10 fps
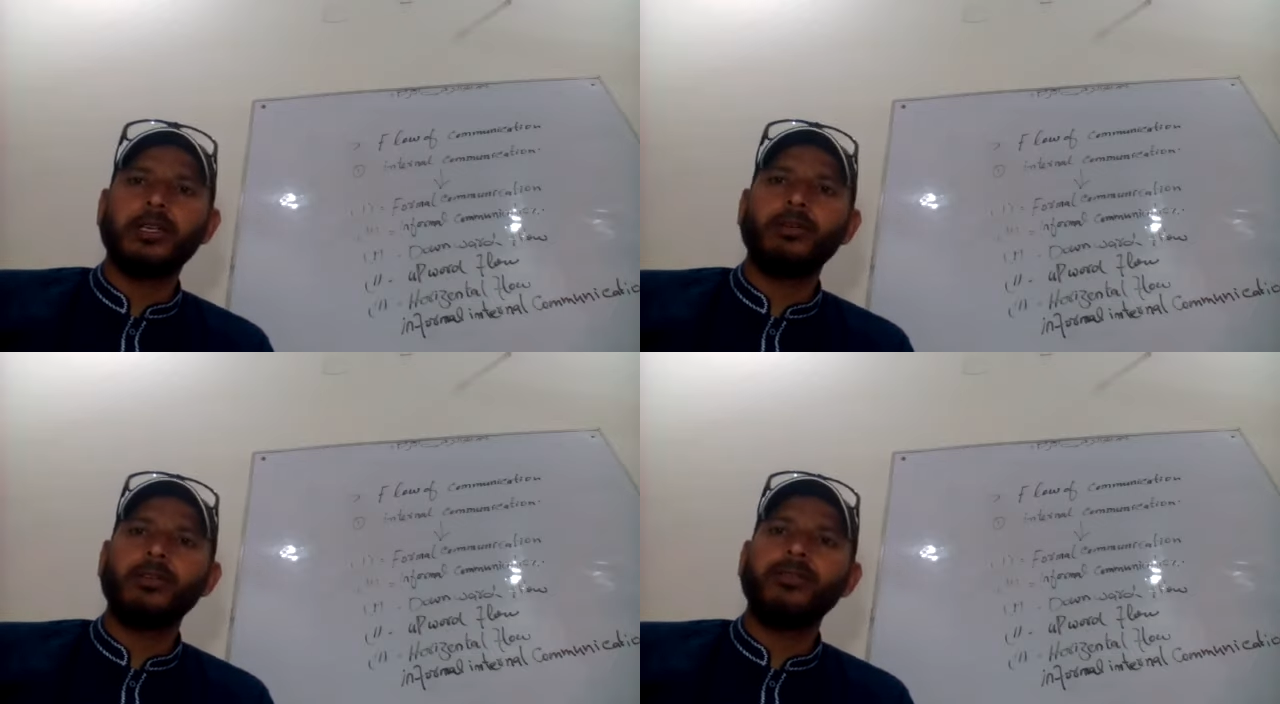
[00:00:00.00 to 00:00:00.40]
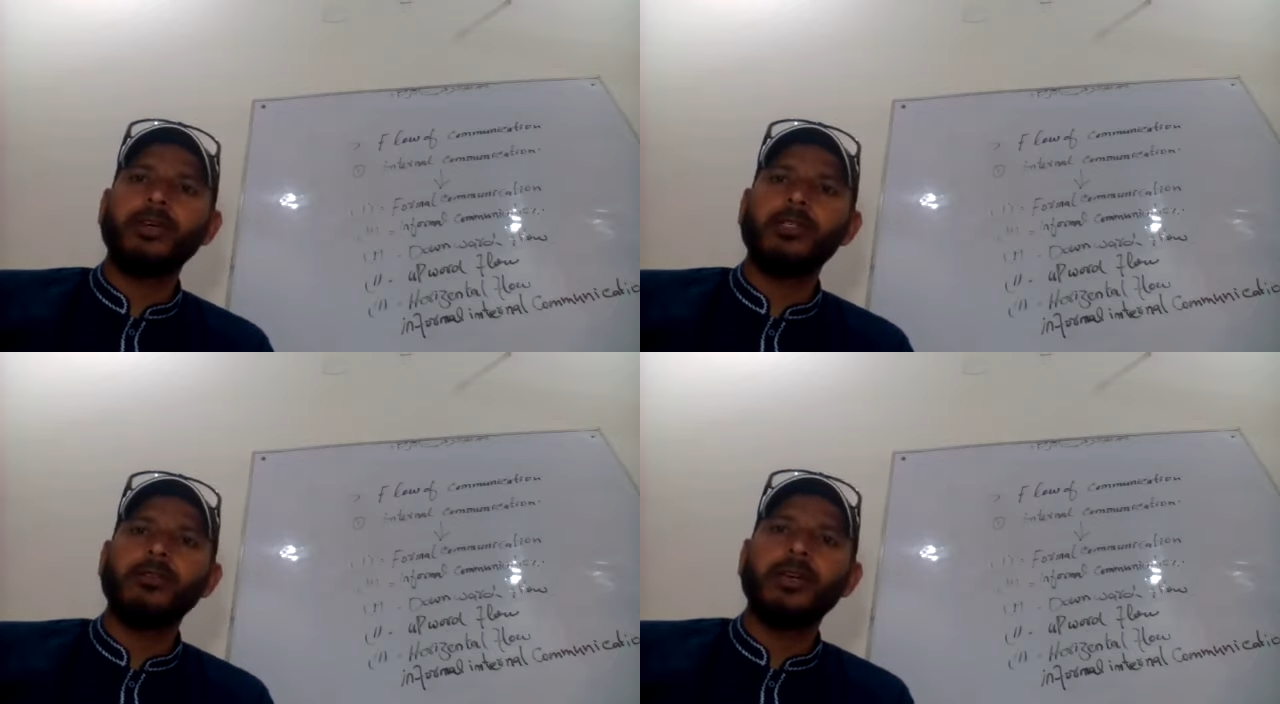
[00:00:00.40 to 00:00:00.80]
Now the
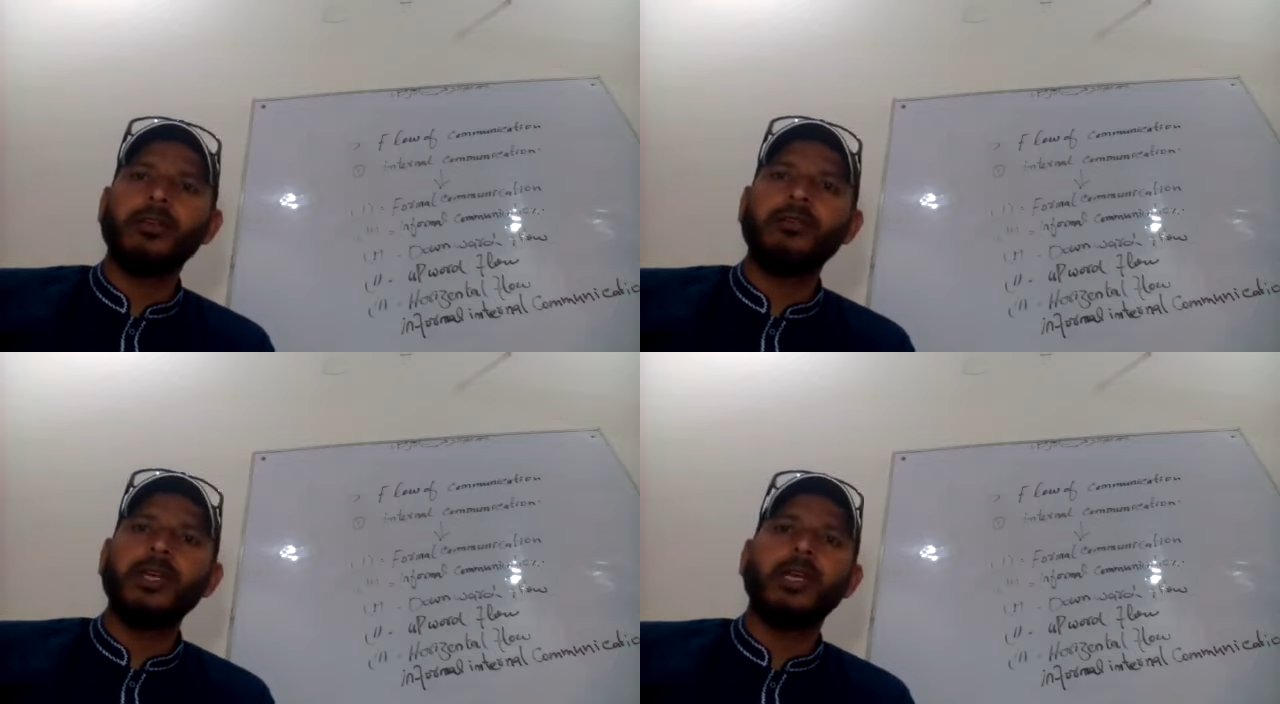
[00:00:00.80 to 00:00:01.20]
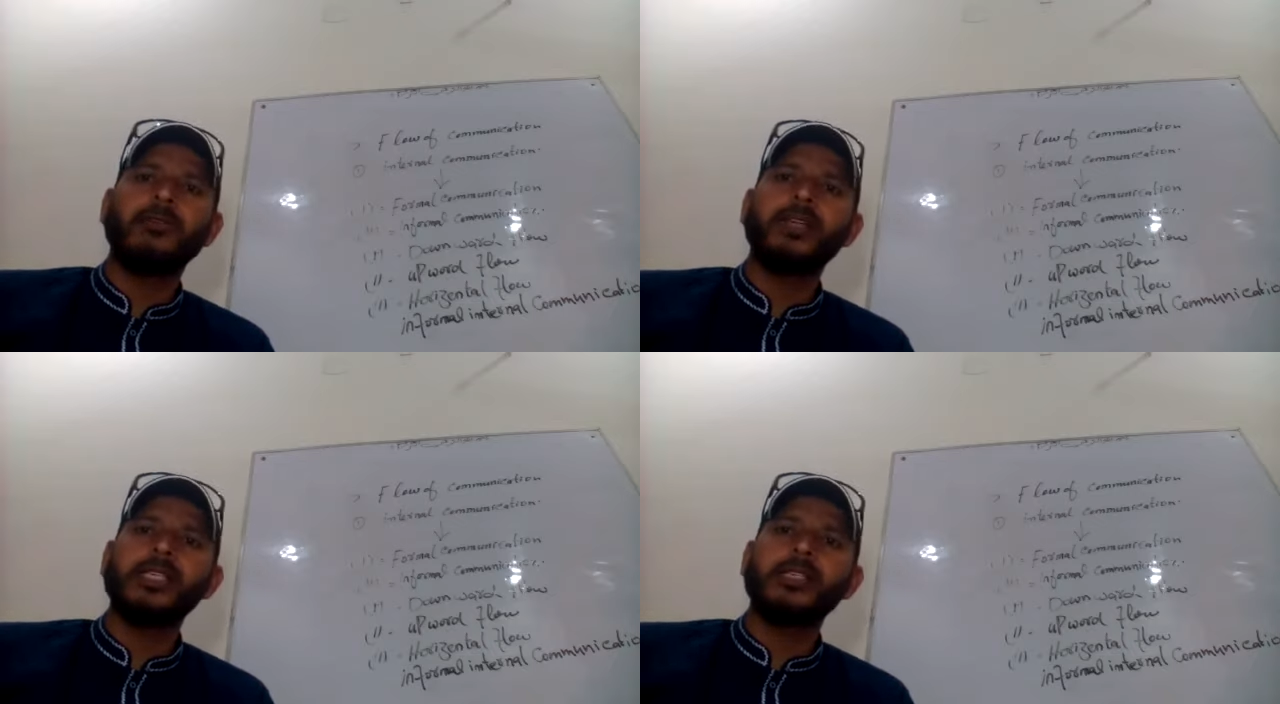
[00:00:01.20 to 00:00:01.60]
first one we
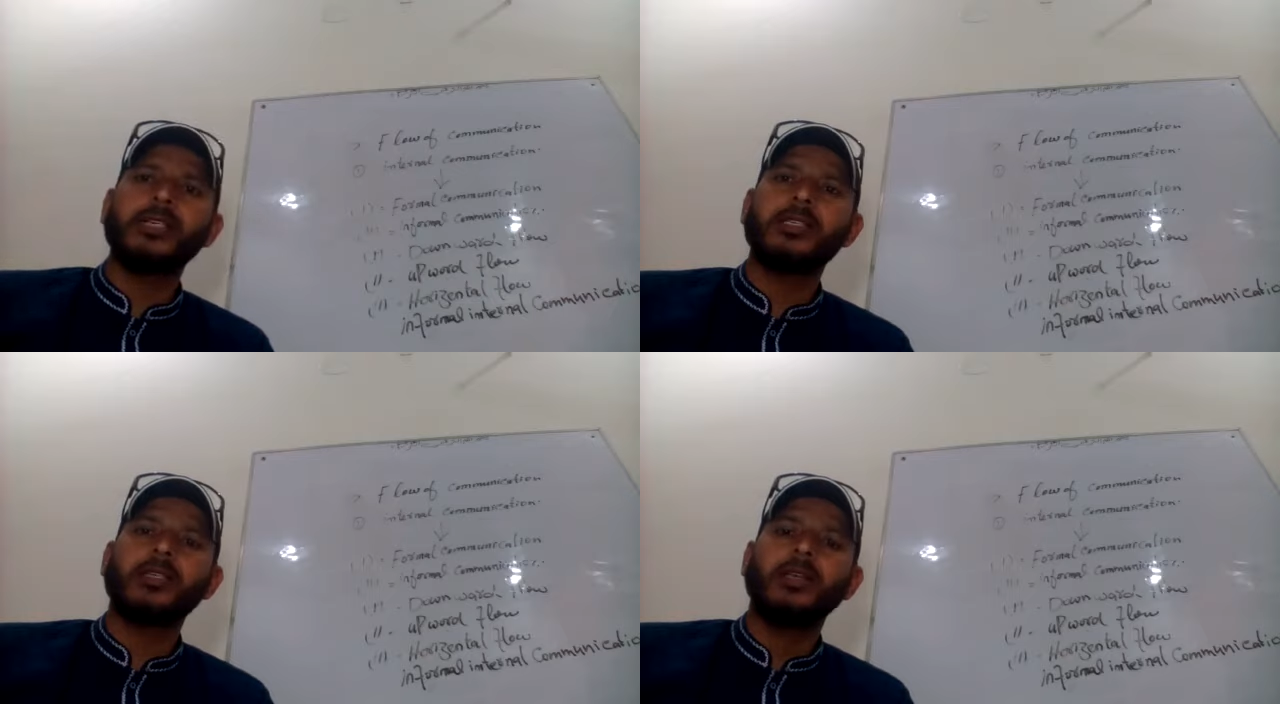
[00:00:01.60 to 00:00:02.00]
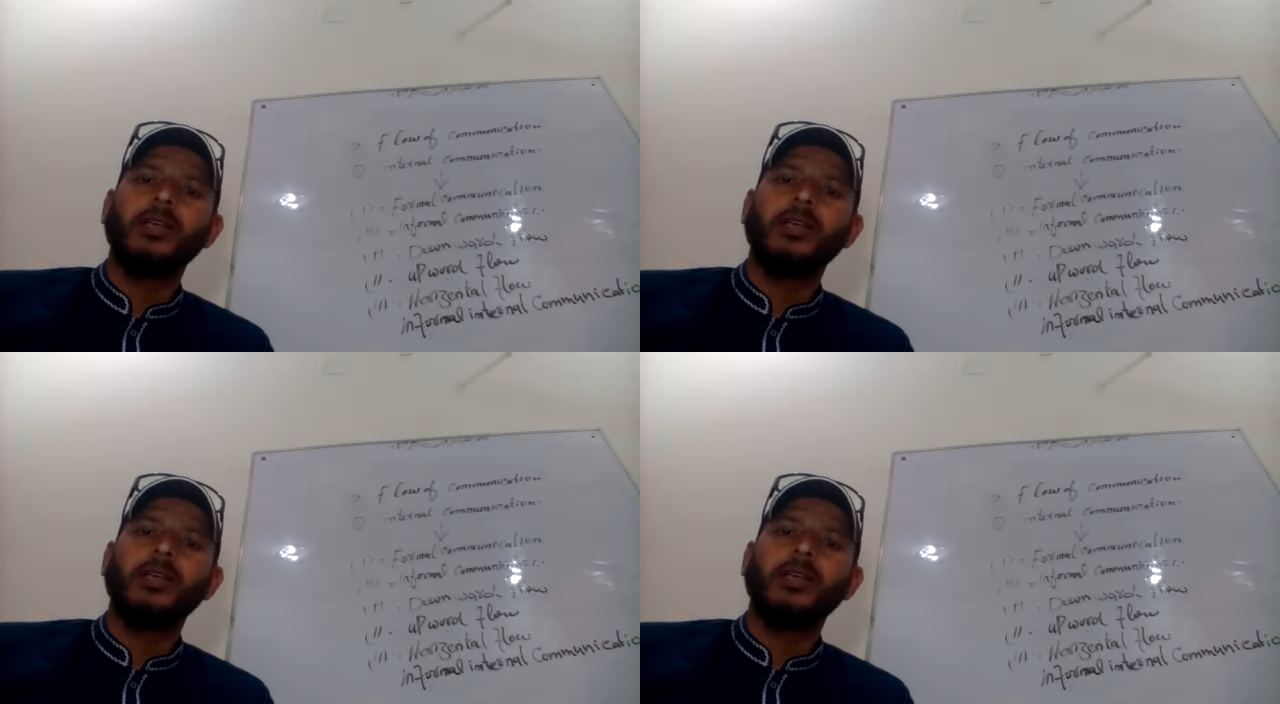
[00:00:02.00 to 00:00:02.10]
have discussed,